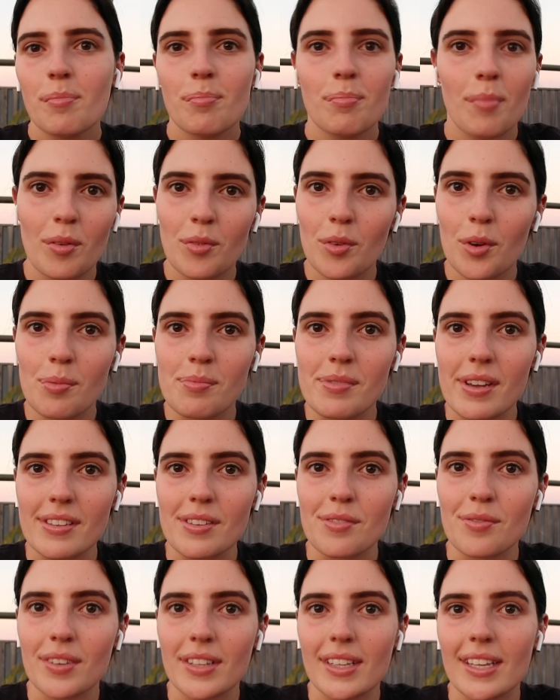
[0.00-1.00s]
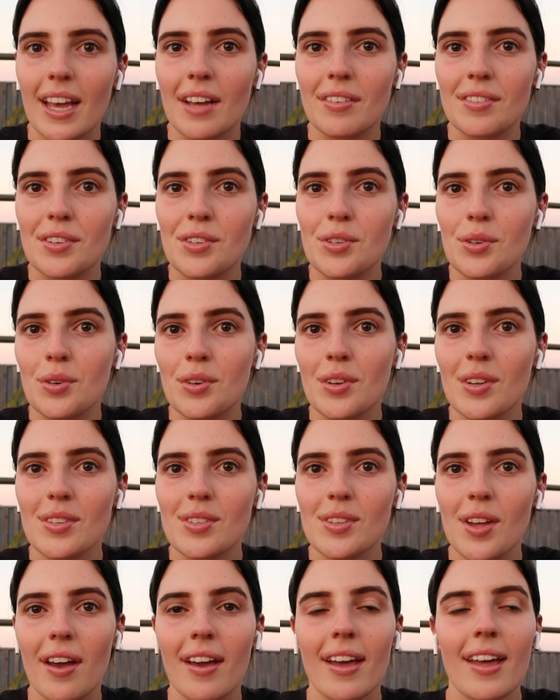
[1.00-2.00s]
My room doesn't really have a door,
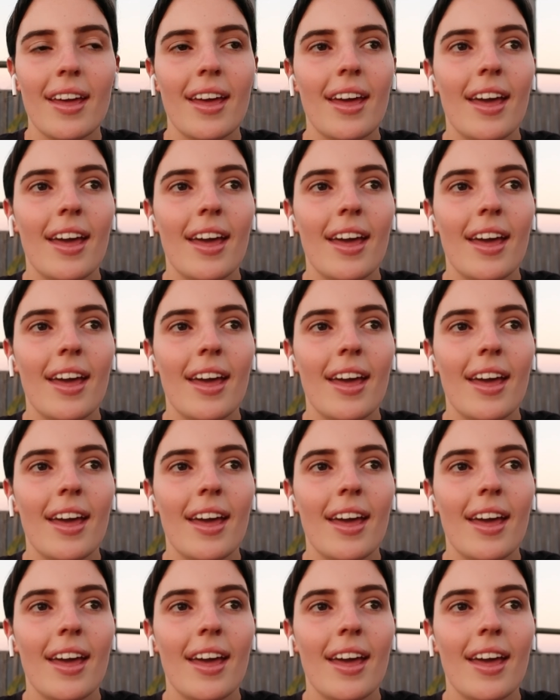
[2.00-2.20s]
so